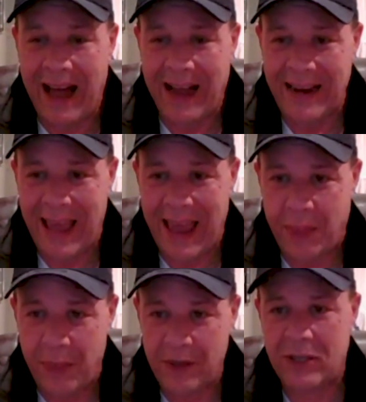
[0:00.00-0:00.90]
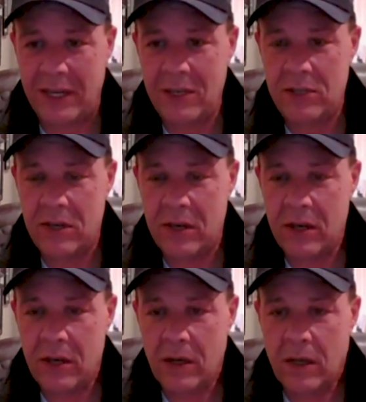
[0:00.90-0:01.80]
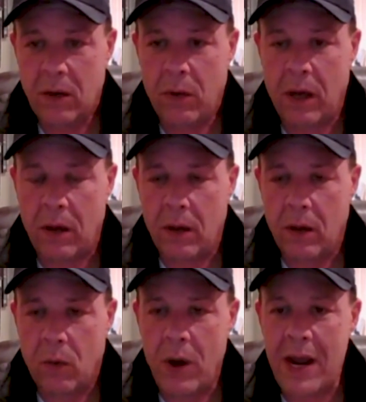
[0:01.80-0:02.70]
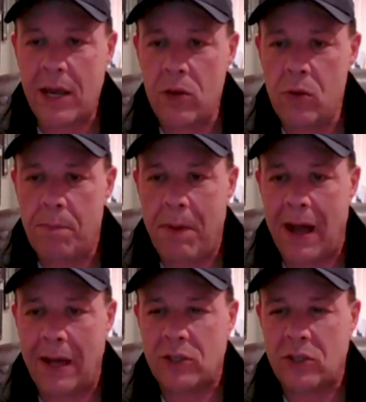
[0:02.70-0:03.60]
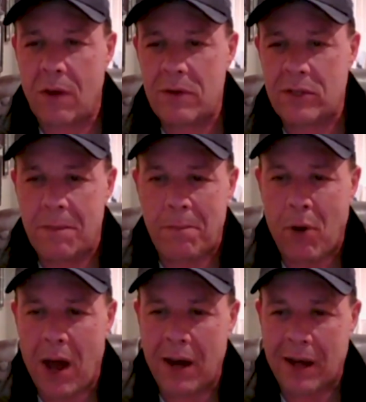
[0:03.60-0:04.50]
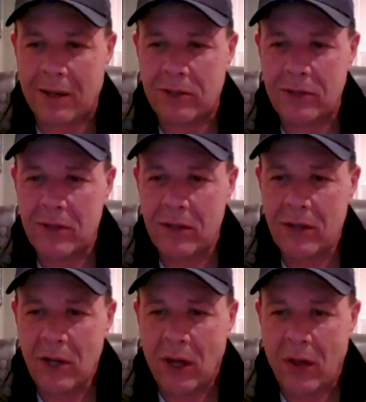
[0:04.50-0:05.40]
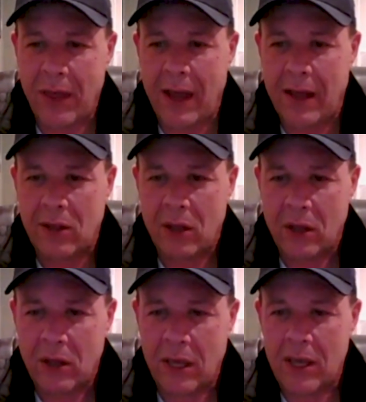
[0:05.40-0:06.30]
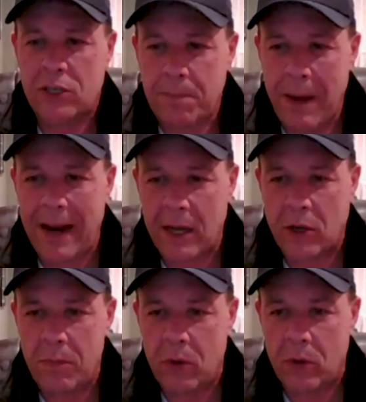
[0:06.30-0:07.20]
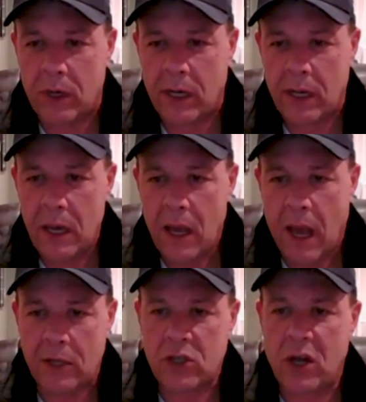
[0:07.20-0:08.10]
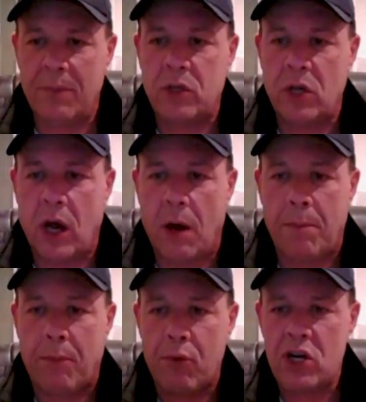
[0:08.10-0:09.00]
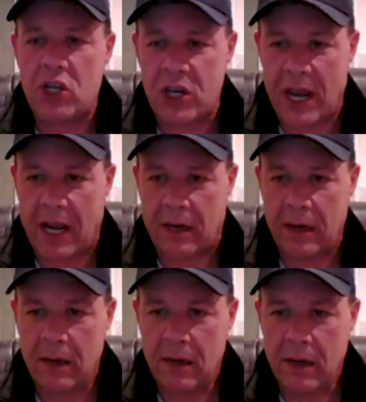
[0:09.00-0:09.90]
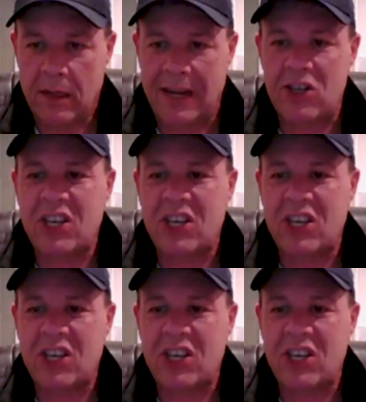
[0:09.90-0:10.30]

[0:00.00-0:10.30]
on ethnicities, mm-hmm. well, where can you buy service and products mm-hmm. that the Hispanic community has come to appreciate, that